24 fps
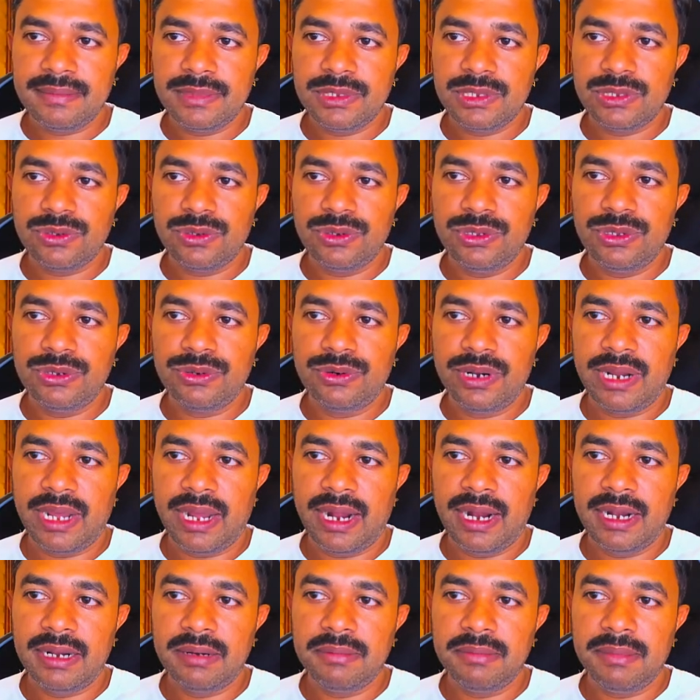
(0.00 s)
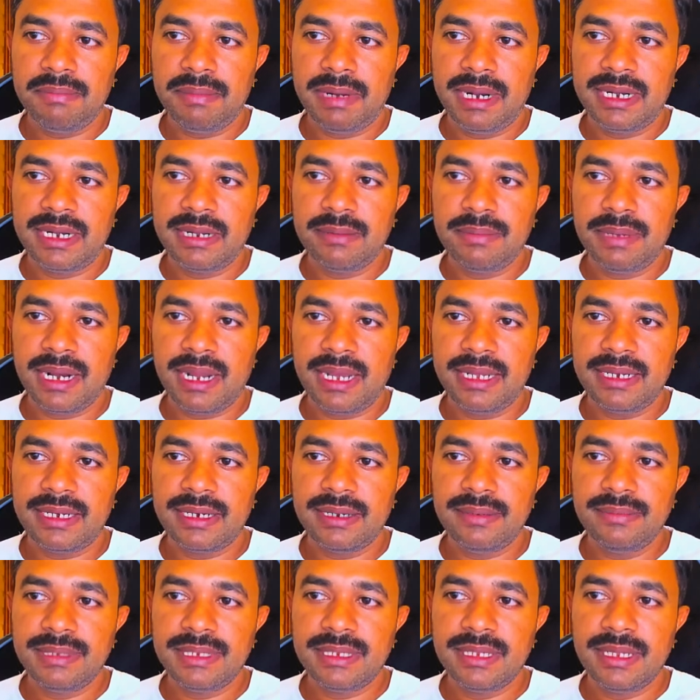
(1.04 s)
So you could add multiple
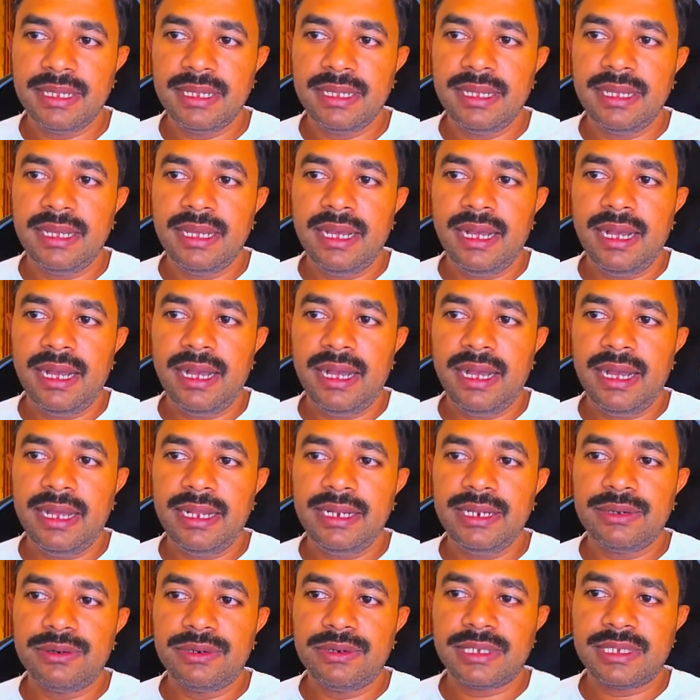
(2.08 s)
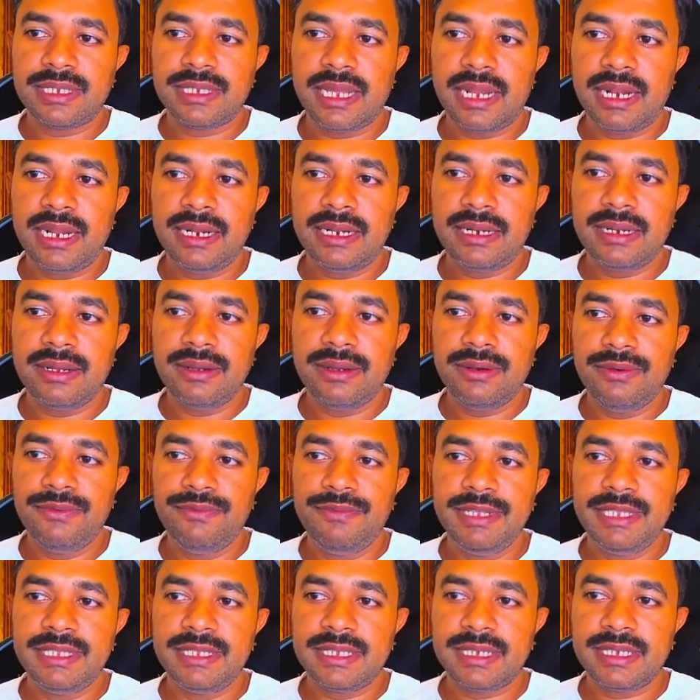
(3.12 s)
items, and you could select
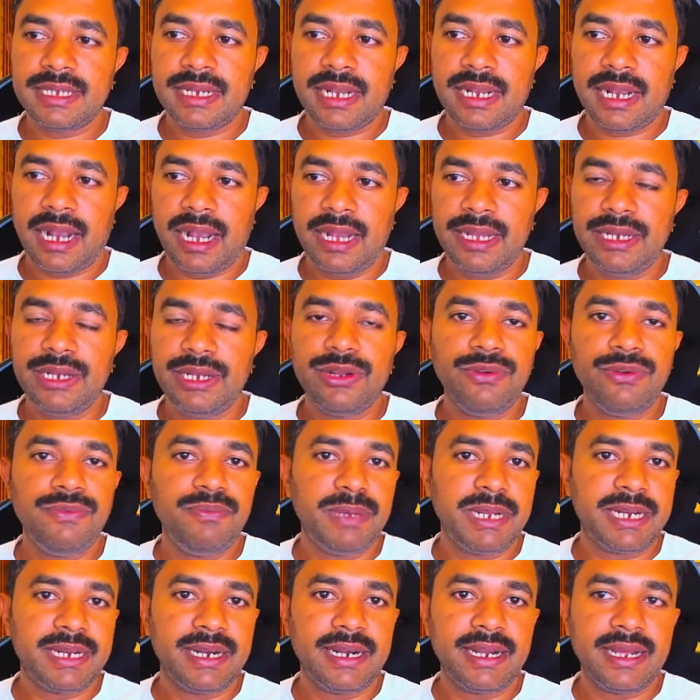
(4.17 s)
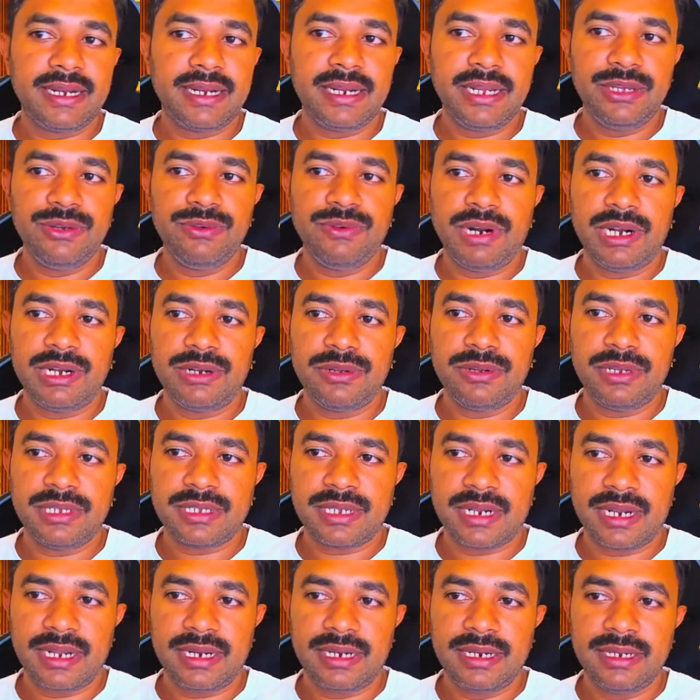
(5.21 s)
which kind of metadata you want to
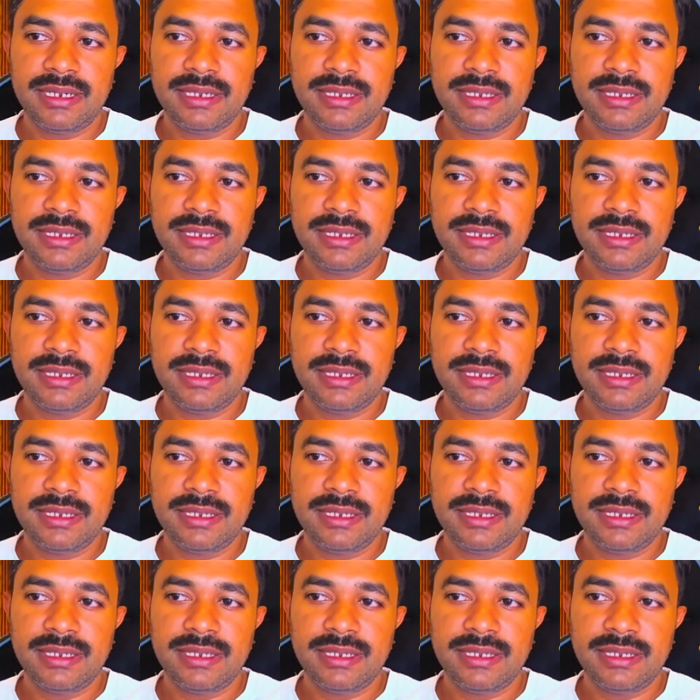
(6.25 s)
extract.